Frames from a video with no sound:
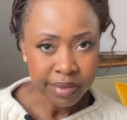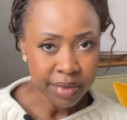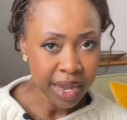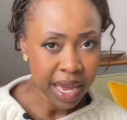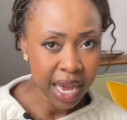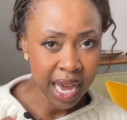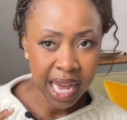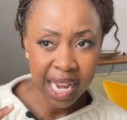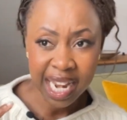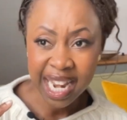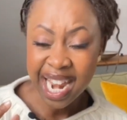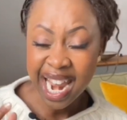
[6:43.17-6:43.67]

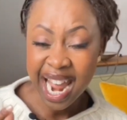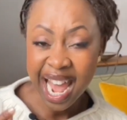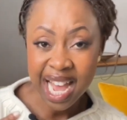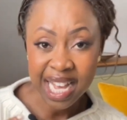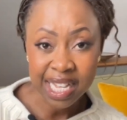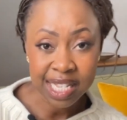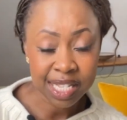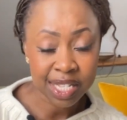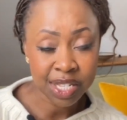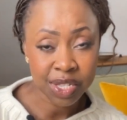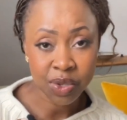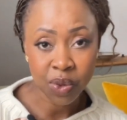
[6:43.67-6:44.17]

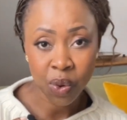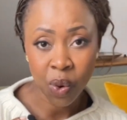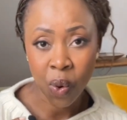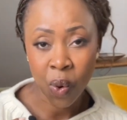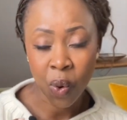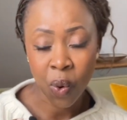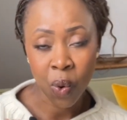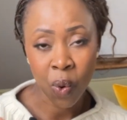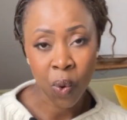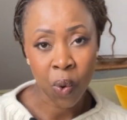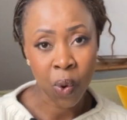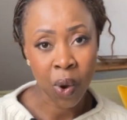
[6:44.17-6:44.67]
less
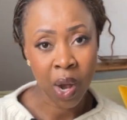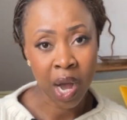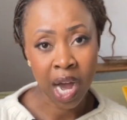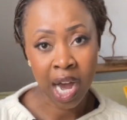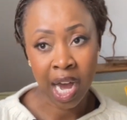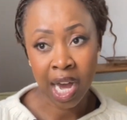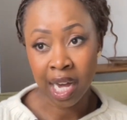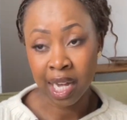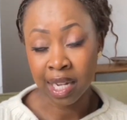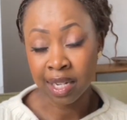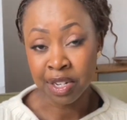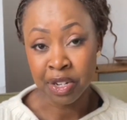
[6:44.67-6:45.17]
or
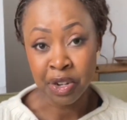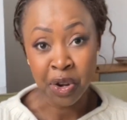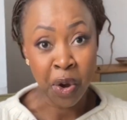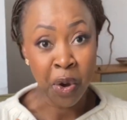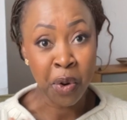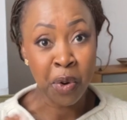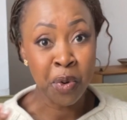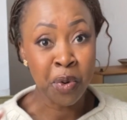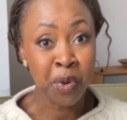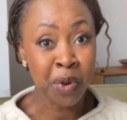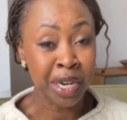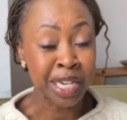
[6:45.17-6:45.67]

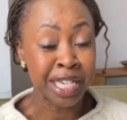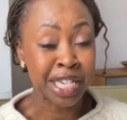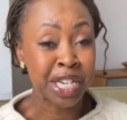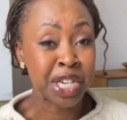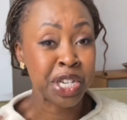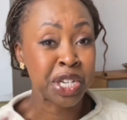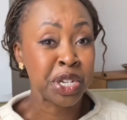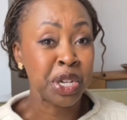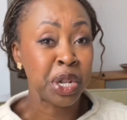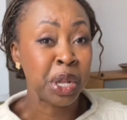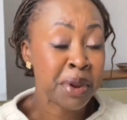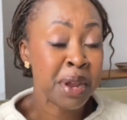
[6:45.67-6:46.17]
no
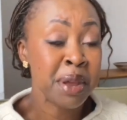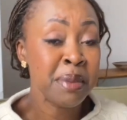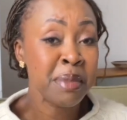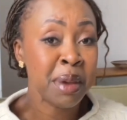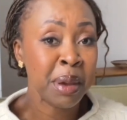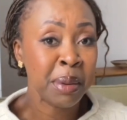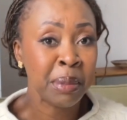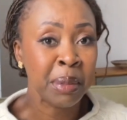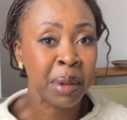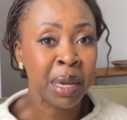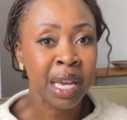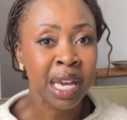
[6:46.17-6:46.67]
additional
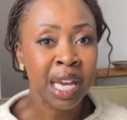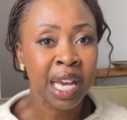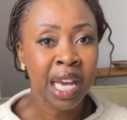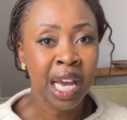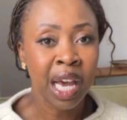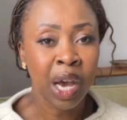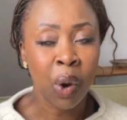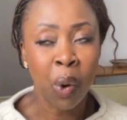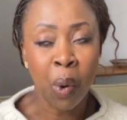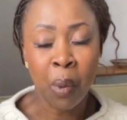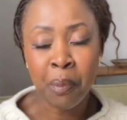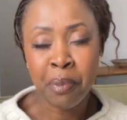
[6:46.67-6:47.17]
premium
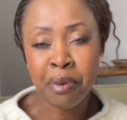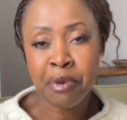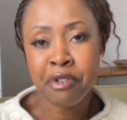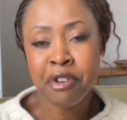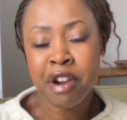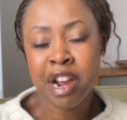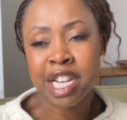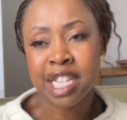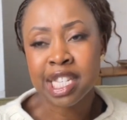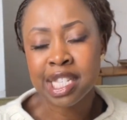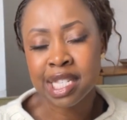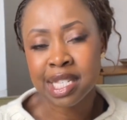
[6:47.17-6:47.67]
or
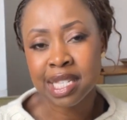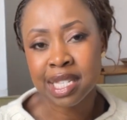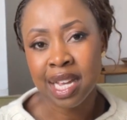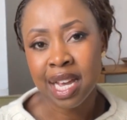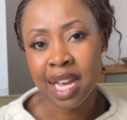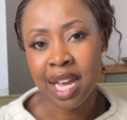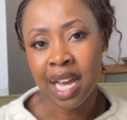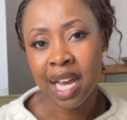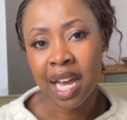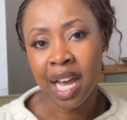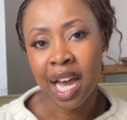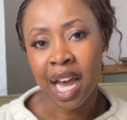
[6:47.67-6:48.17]
price
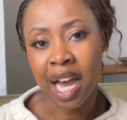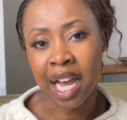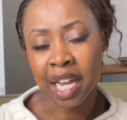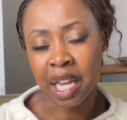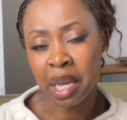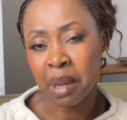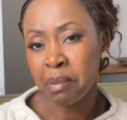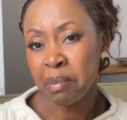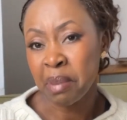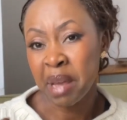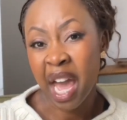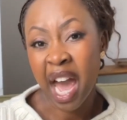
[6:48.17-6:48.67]

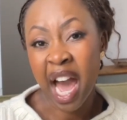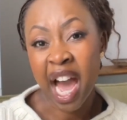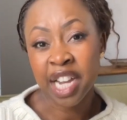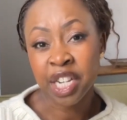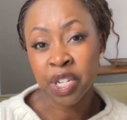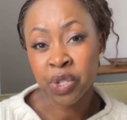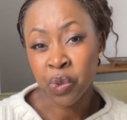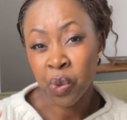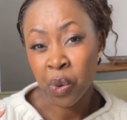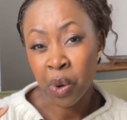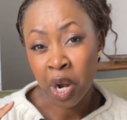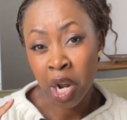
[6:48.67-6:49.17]
can be added,
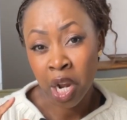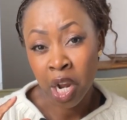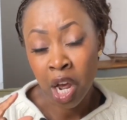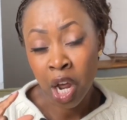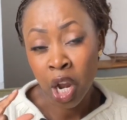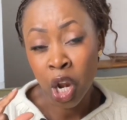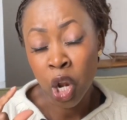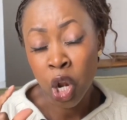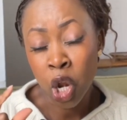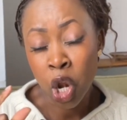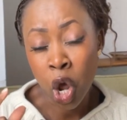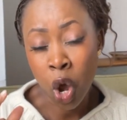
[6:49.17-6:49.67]
or a
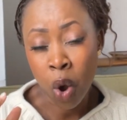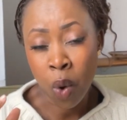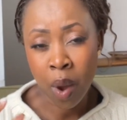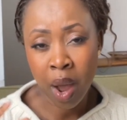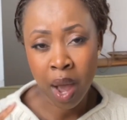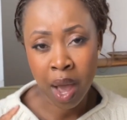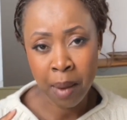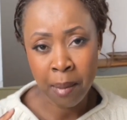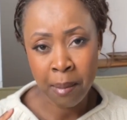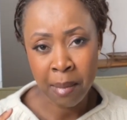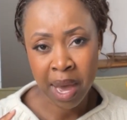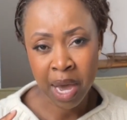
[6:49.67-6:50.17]
lower
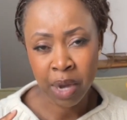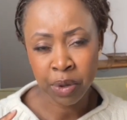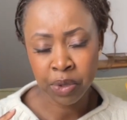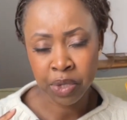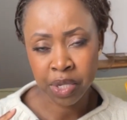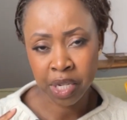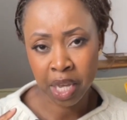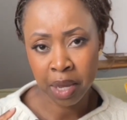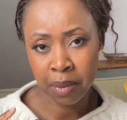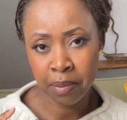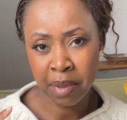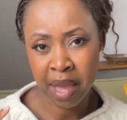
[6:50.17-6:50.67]
amount
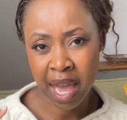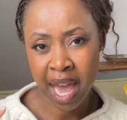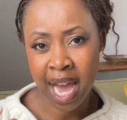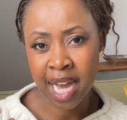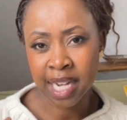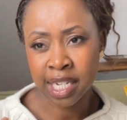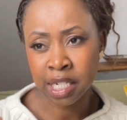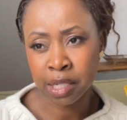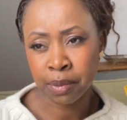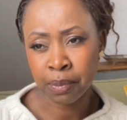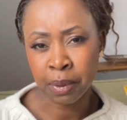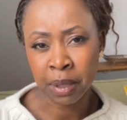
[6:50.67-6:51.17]
can be
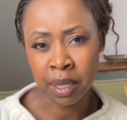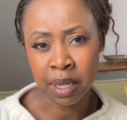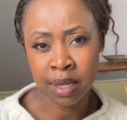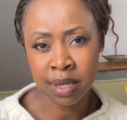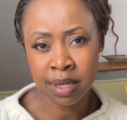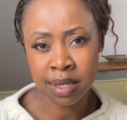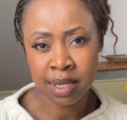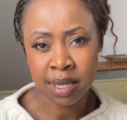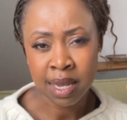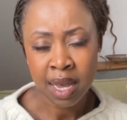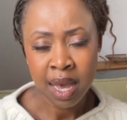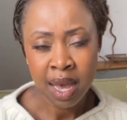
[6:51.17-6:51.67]
added
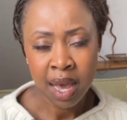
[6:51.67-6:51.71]
because